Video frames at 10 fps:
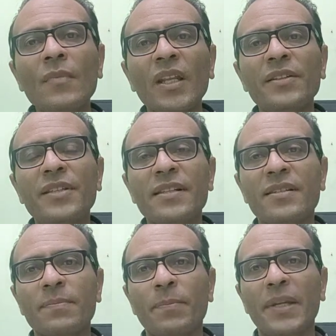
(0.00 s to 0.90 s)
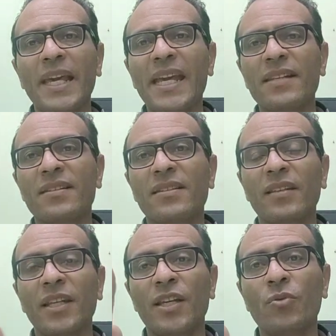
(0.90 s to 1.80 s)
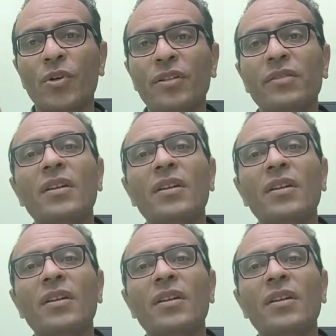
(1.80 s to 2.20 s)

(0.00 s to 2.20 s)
displaced inward,